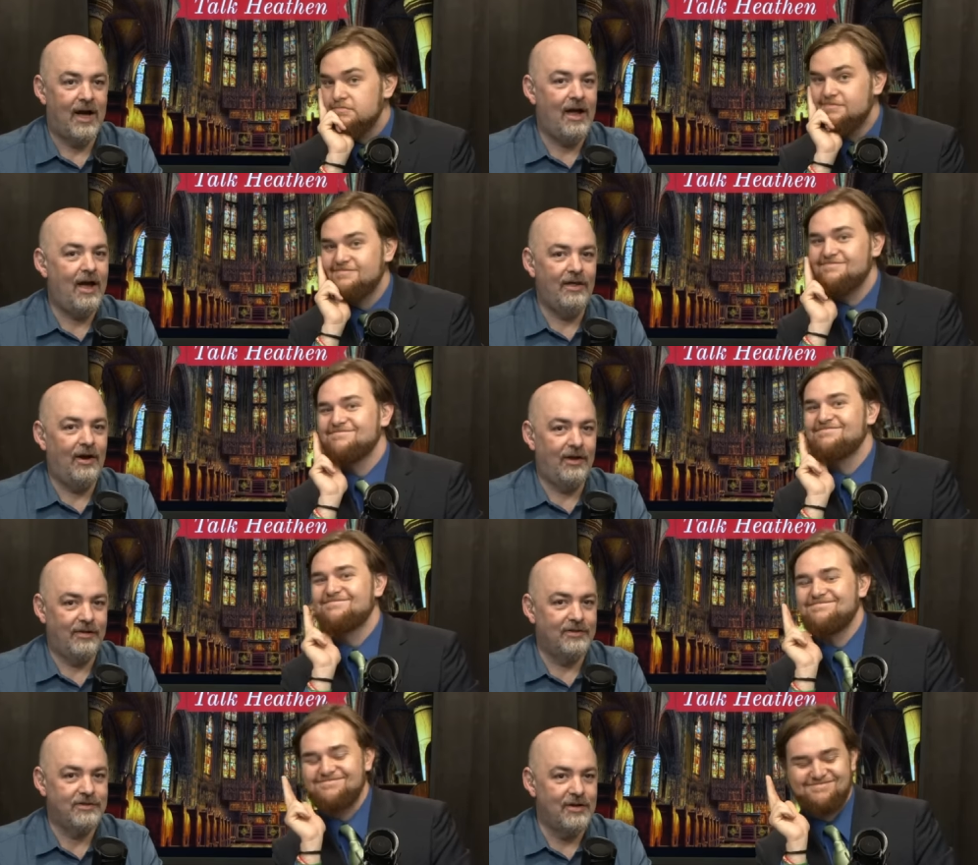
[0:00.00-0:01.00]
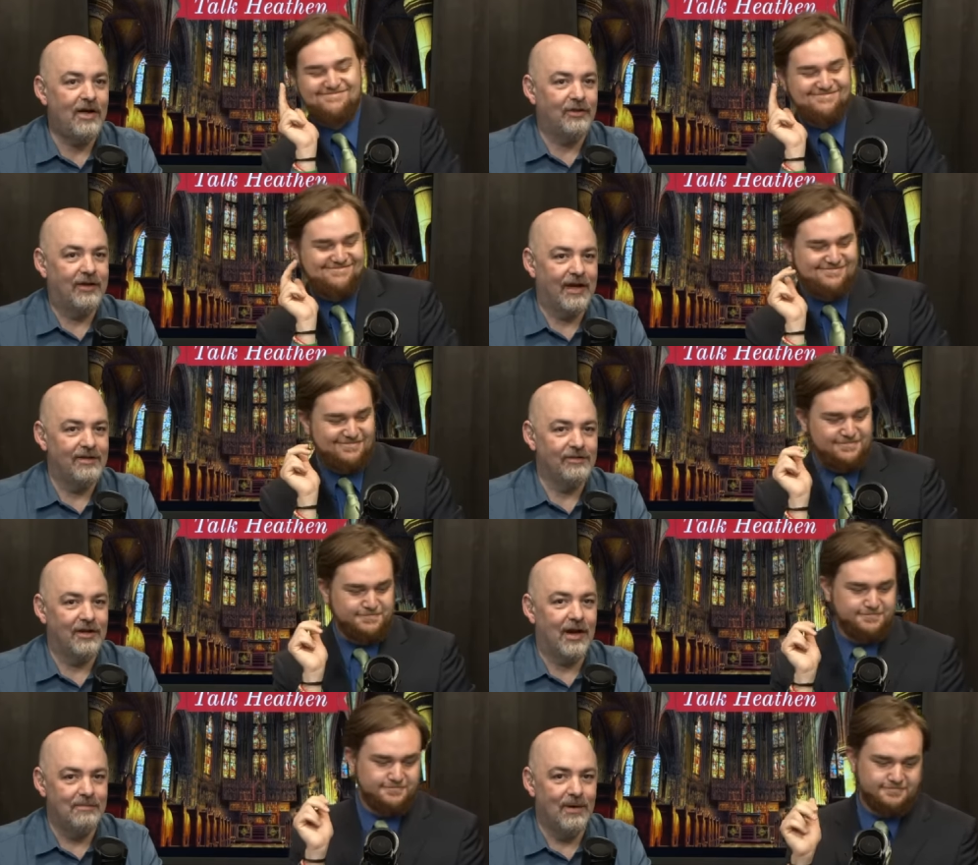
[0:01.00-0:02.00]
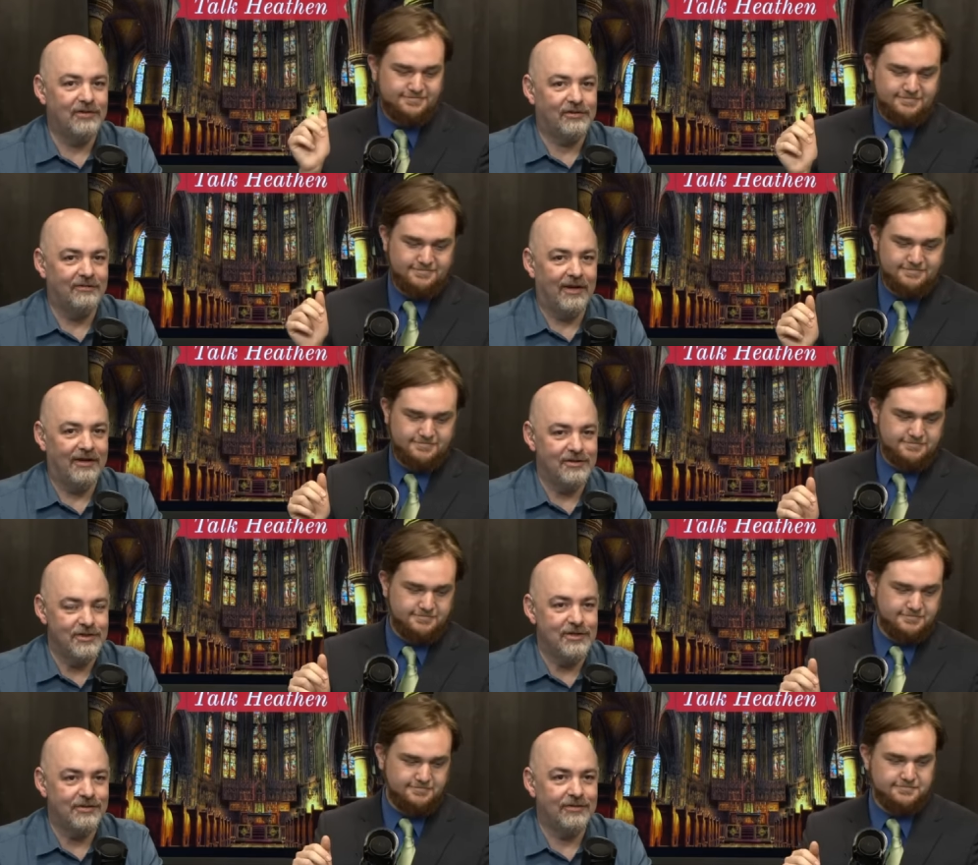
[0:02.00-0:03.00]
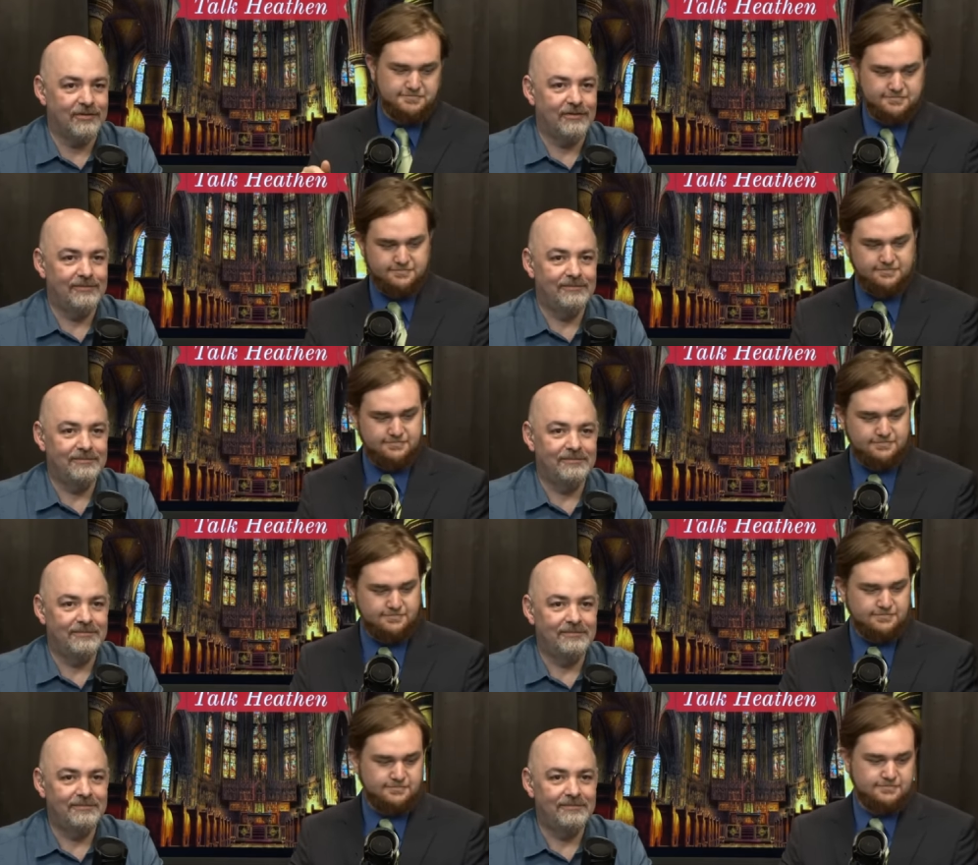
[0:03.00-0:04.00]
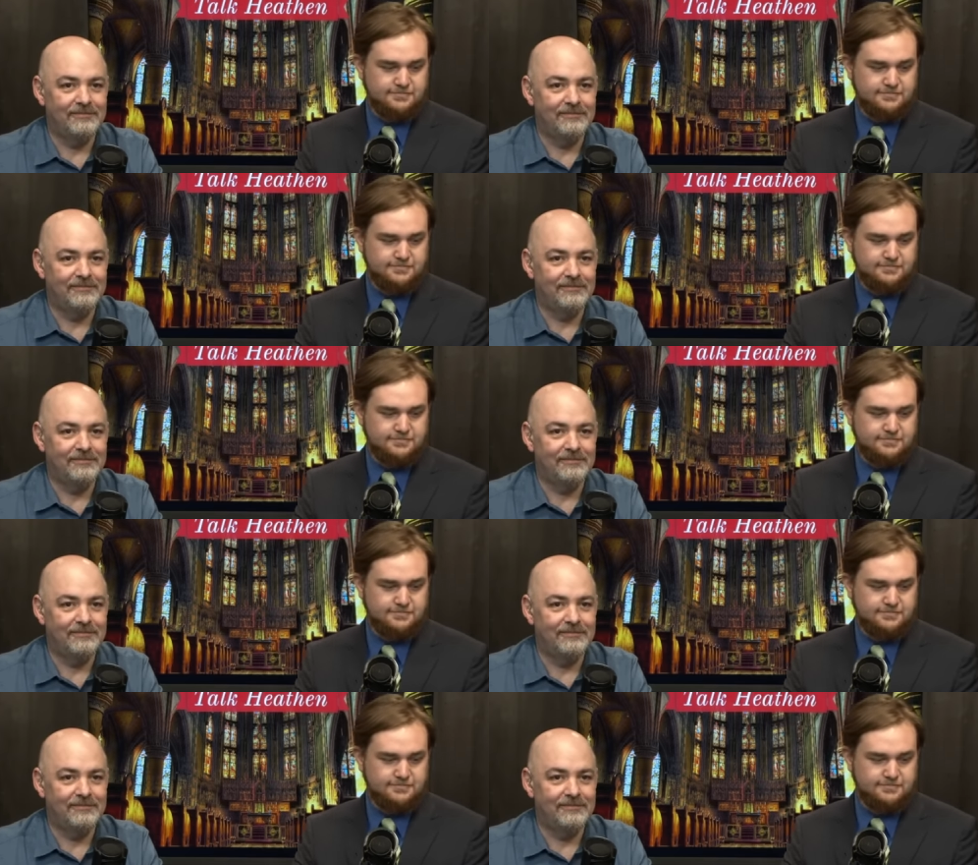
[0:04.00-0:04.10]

Speaker 1: I guess I, it's not the case that I must have had a Jesus. I,